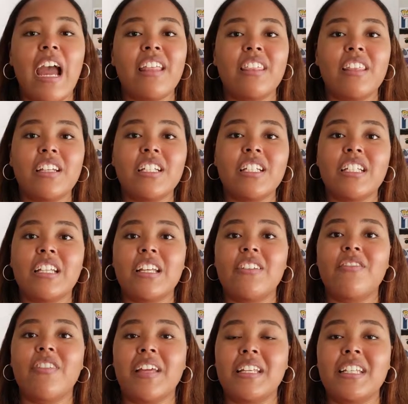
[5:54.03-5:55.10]
I think she did
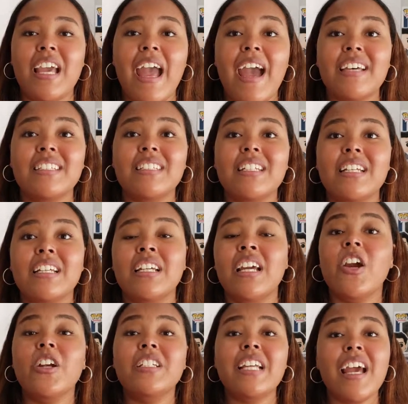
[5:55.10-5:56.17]
fantastic.
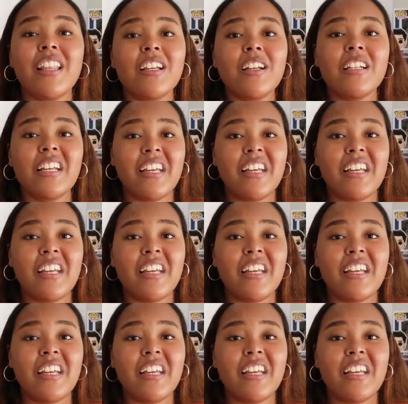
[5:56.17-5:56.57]
Her tethered